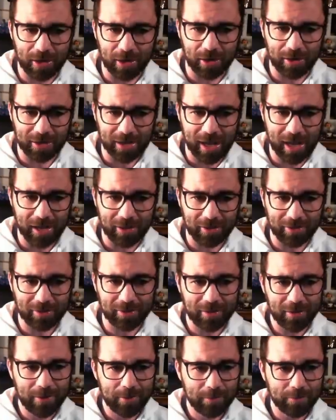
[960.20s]
I
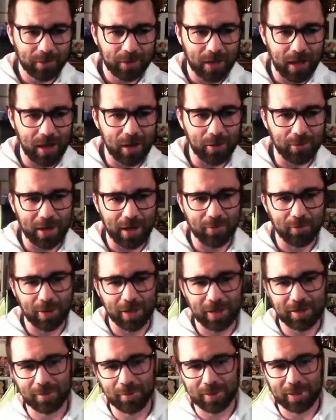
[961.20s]
guess. We have
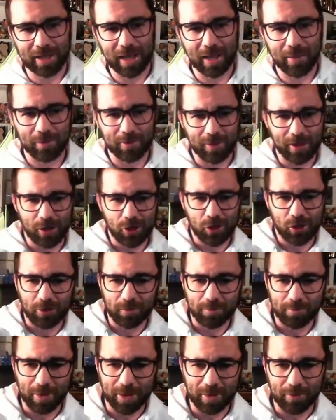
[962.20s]
managed to regain
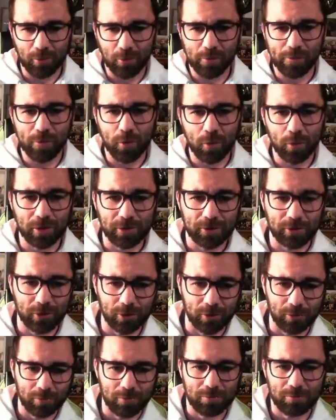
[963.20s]
possession. Big ball forward
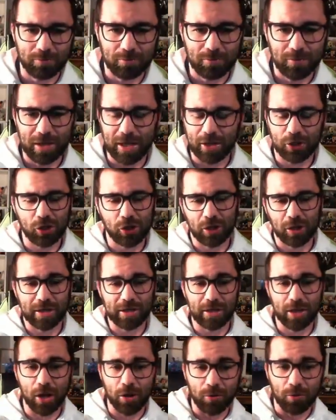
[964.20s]
to
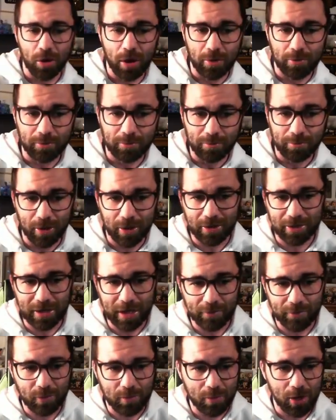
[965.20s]
literally no one, but
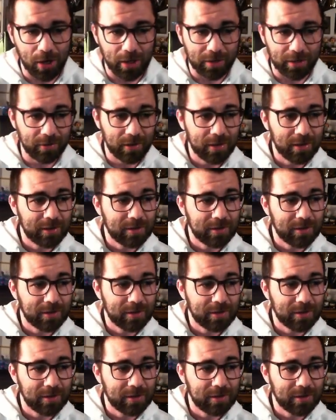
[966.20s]
never mind.